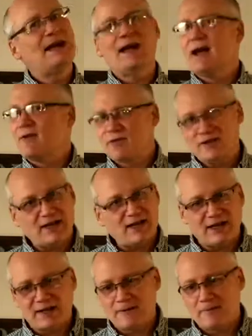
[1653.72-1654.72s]
every
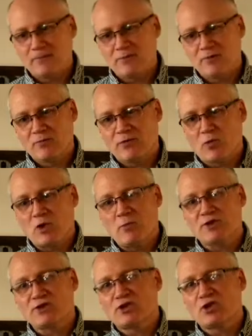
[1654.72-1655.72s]
day. But we
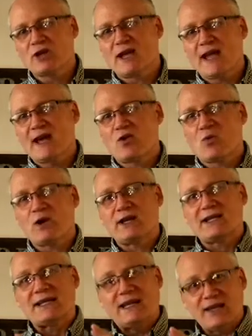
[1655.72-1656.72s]
must look ahead at what
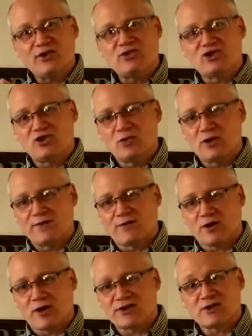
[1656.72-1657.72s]
he is doing
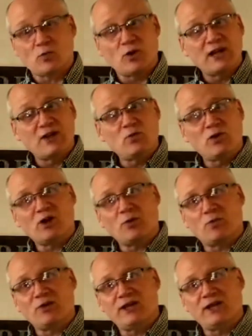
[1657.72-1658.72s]
for us and what he will
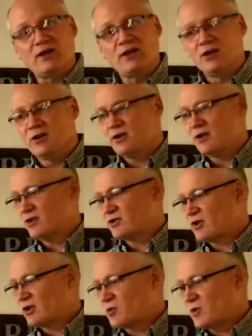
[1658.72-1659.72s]
complete
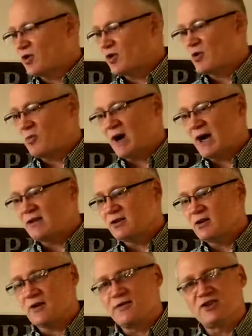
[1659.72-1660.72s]
so that we are reminded
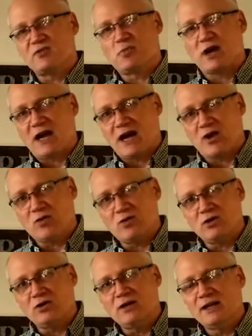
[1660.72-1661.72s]
of his
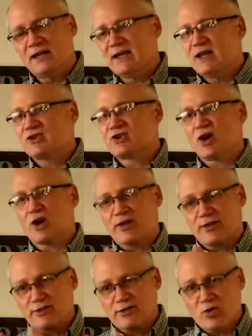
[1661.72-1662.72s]
power, his
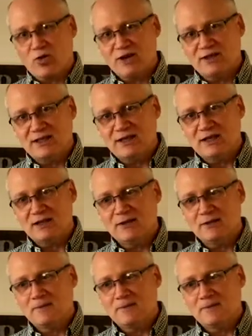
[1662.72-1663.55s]
authority.